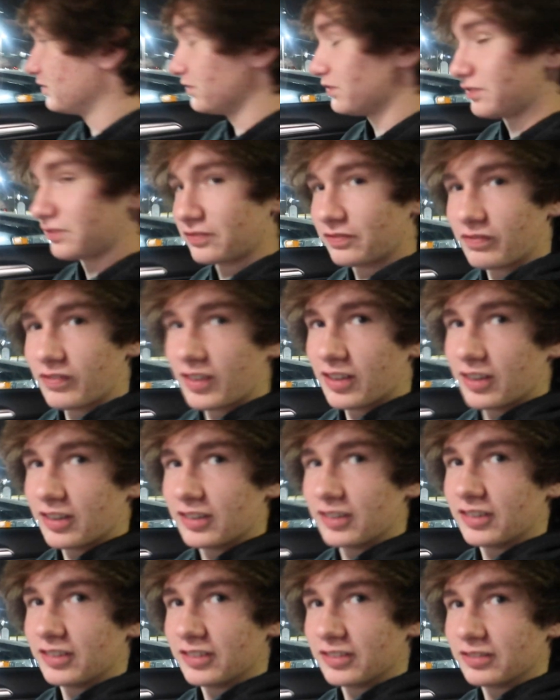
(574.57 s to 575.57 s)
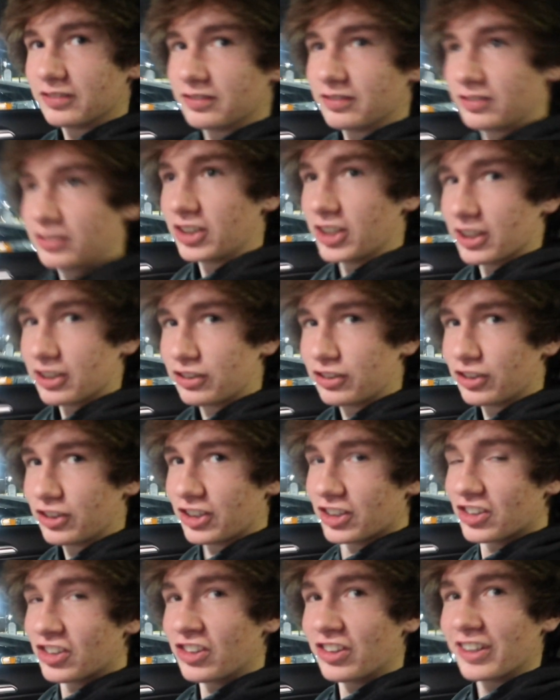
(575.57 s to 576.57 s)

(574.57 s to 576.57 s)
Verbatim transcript: Are you gonna read it all tonight? Yes, sir.